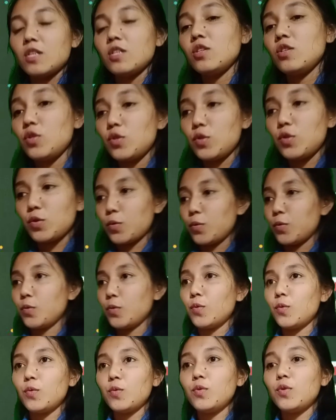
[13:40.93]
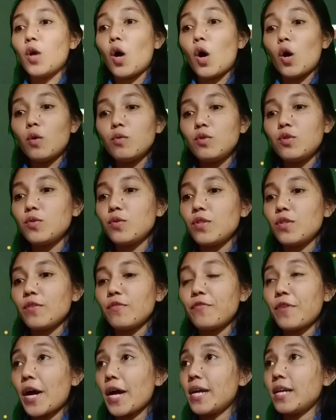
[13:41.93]
So go to the
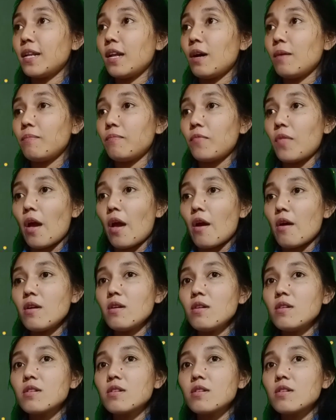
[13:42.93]
file up there.